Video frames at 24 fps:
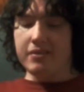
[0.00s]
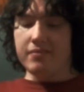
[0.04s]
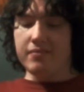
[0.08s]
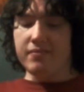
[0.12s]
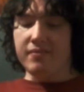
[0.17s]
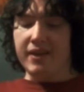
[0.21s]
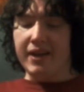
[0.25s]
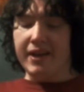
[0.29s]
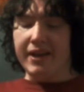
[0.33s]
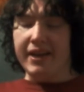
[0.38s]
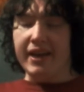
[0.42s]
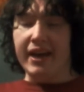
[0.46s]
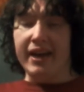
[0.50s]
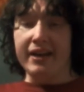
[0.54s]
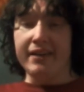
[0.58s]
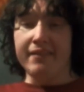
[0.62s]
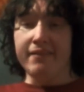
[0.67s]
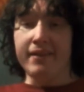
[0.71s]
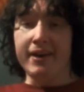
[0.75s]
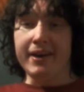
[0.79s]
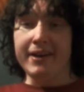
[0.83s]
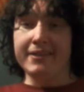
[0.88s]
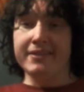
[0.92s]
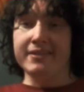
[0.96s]
like, I
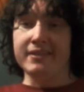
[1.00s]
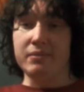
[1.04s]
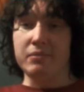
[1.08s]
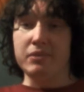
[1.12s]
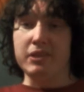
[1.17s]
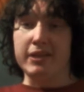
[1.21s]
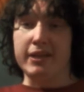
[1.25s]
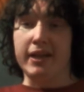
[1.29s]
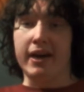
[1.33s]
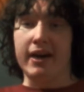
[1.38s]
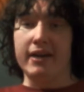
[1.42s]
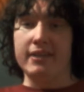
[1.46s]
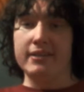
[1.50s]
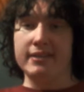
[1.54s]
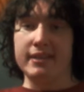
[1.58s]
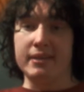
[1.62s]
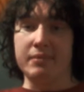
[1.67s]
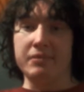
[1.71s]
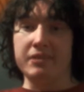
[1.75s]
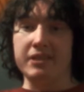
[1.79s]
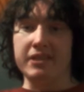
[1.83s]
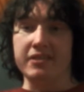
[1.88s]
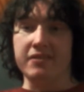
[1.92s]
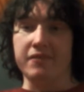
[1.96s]
like some of the
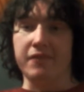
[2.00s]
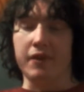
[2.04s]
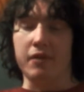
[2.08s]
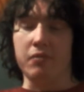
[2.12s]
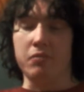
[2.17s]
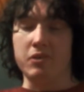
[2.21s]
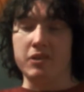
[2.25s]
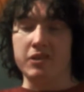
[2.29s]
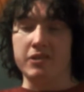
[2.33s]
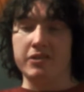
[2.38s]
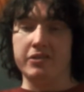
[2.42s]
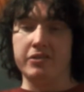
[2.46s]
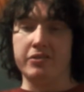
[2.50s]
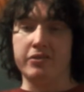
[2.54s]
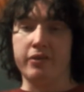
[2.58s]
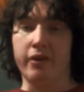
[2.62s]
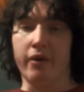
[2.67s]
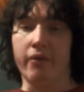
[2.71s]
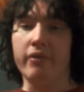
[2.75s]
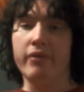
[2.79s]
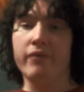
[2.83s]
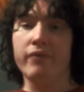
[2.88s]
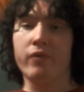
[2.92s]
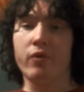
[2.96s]
concepts this film was
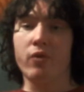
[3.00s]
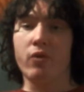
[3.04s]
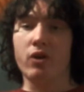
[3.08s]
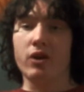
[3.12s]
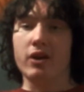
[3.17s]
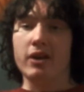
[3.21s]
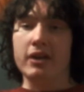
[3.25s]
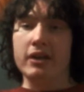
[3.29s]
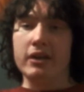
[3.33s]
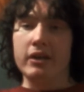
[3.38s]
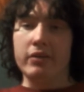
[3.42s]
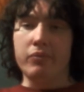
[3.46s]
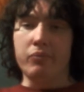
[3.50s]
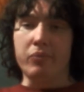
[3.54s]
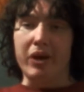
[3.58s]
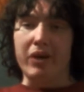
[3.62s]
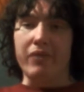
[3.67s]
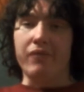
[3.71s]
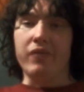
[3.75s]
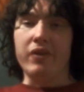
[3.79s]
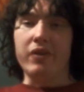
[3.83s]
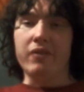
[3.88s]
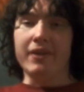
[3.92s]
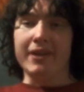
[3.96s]
going for, but I
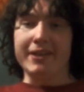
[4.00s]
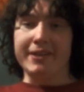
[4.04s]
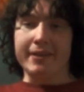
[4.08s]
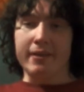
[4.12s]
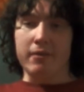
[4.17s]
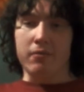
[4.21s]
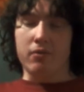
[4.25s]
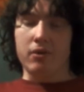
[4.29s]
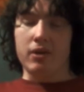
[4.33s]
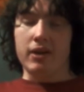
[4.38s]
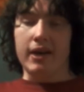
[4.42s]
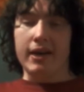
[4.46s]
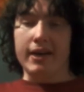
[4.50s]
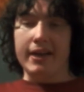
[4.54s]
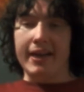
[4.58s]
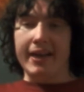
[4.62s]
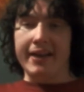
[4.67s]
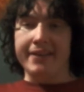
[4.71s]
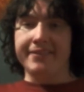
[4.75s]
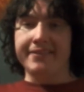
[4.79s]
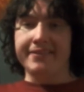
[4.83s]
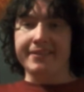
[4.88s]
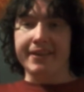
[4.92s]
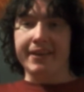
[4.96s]
feel like they were not
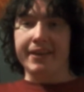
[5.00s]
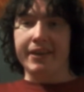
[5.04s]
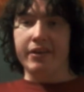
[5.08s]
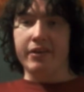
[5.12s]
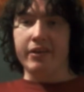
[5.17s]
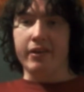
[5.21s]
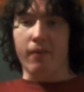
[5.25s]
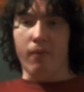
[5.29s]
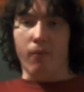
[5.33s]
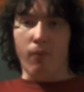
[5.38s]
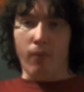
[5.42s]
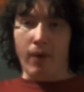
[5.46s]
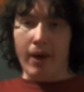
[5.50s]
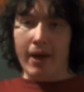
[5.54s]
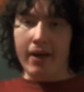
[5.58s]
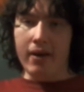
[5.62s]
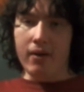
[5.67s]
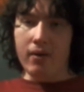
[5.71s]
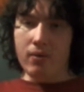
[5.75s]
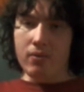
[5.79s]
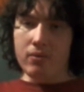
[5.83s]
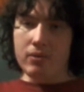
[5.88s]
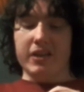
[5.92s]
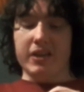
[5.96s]
executed
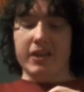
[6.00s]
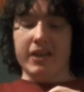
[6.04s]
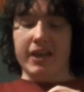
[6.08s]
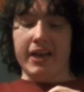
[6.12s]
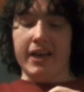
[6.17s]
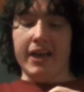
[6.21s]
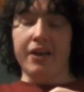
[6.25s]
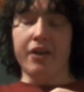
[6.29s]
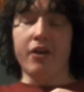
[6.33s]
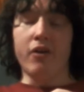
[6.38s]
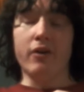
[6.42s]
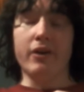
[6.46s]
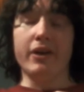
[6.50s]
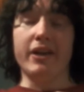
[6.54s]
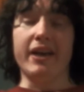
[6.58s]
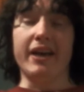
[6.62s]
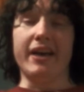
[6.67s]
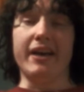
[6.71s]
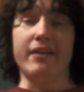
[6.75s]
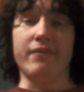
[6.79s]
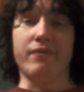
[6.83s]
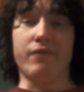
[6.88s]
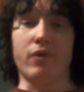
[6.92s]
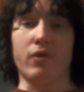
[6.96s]
well. And knowing
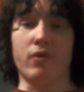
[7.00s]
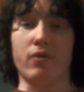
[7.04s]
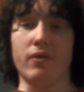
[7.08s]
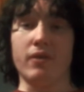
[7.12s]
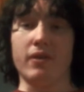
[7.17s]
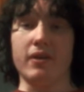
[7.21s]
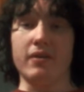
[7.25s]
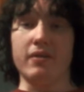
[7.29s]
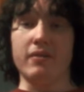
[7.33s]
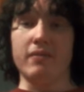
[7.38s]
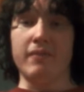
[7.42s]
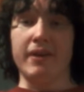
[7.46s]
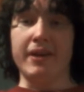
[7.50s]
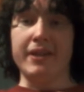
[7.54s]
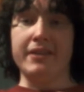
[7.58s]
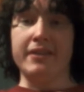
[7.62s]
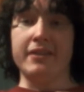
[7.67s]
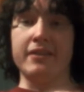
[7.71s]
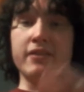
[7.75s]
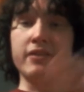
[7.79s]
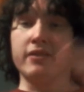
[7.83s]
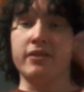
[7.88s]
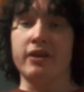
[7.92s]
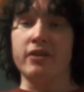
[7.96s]
that, for, like,
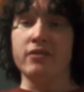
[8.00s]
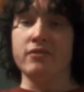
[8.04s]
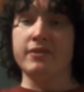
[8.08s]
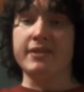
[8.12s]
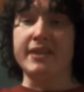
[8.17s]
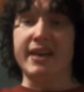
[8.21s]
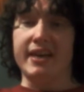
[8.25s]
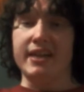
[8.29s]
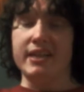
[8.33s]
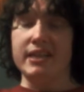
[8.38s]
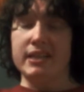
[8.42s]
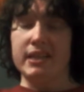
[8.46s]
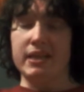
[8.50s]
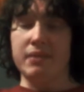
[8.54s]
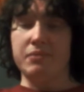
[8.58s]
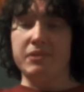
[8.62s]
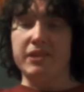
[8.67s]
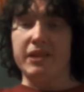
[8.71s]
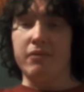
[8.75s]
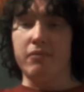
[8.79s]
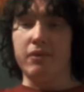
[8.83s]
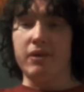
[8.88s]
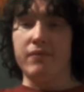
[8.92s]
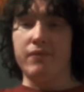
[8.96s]
those concepts
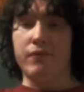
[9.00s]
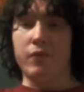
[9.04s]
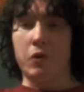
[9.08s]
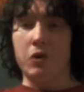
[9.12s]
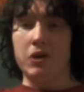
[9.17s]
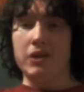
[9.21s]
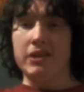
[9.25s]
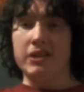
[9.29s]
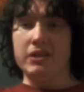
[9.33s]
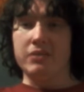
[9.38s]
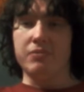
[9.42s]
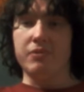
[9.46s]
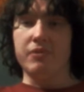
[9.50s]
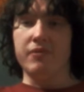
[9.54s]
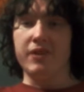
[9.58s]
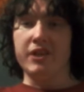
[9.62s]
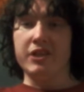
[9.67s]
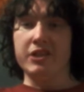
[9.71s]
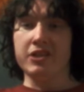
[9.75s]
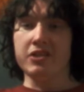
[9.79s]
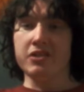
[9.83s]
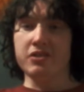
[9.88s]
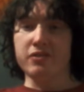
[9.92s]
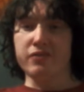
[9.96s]
they went for in this movie
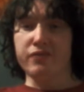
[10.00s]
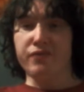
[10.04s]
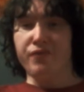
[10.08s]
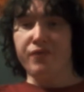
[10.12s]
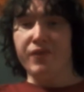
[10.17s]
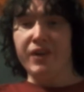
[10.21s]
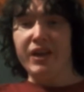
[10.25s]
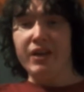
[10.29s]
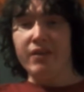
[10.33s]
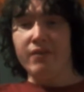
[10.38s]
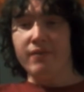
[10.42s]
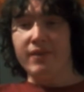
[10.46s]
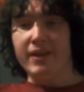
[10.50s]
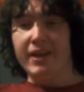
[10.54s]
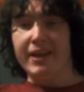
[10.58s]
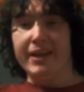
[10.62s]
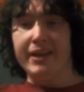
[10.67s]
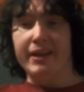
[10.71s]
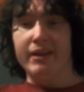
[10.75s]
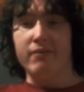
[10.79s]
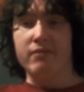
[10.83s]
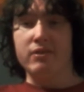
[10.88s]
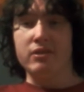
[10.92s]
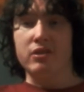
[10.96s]
just felt like
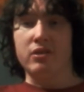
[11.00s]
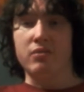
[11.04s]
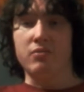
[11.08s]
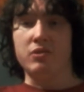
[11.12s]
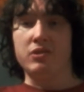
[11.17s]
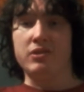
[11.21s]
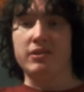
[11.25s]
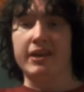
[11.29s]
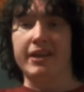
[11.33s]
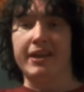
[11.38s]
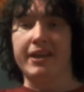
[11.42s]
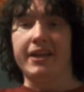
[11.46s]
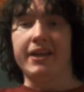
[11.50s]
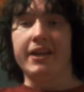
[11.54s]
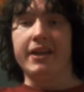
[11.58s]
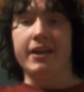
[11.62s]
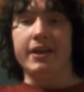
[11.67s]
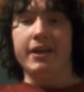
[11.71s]
it was almost like,